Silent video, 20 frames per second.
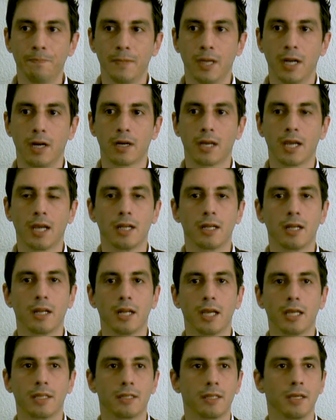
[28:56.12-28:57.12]
are kind
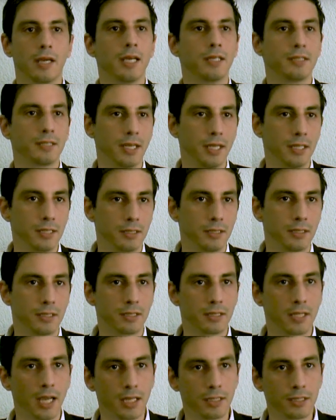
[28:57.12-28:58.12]
of like the SS, the
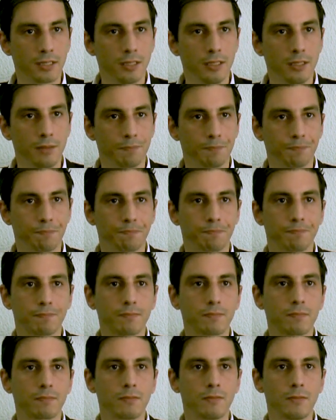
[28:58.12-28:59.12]
Stasi,
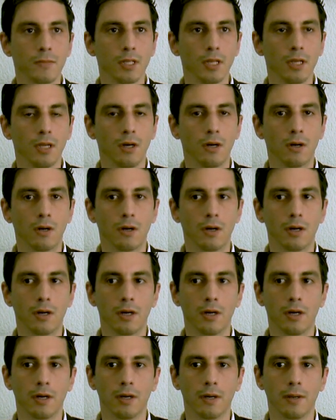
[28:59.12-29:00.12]

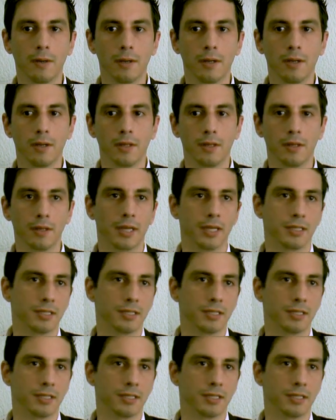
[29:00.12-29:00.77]
or uh, the